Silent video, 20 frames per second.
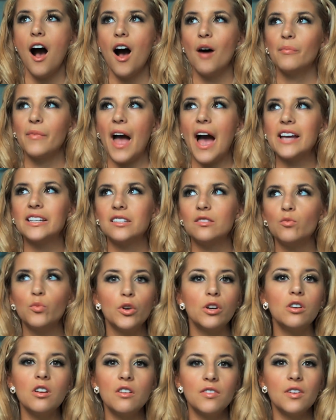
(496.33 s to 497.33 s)
I
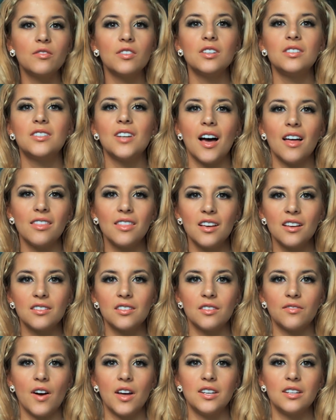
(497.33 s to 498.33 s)
wouldn't have even done
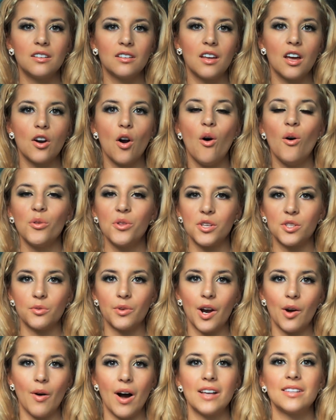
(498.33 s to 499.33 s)
this if I didn't get all these
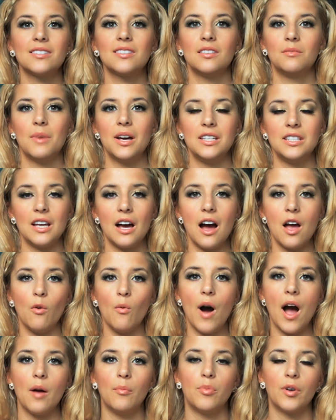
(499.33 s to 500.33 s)
requests in my
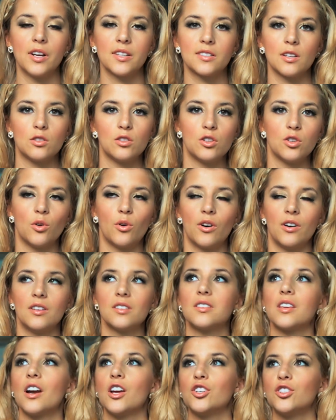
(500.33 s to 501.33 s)
DIY bracelet
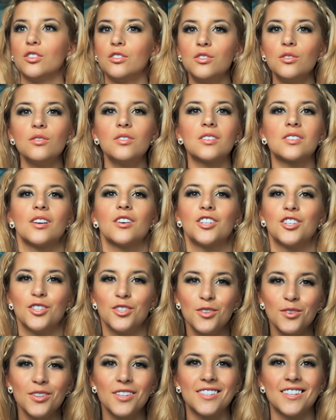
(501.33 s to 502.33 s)
tutorials that I should do this,
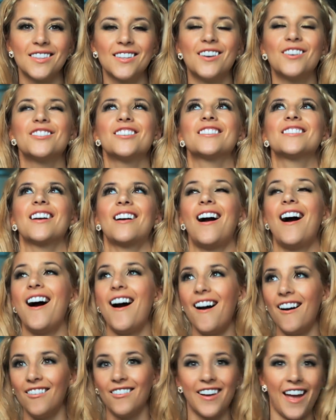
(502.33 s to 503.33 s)
and then I was just like,
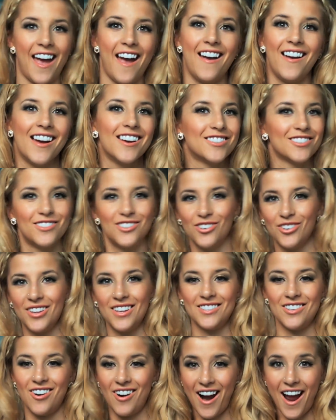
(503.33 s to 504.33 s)
ah, okay, I should do
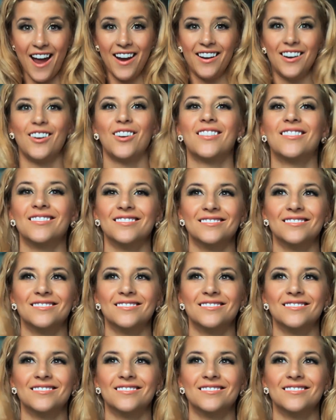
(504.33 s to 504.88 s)
this, alright,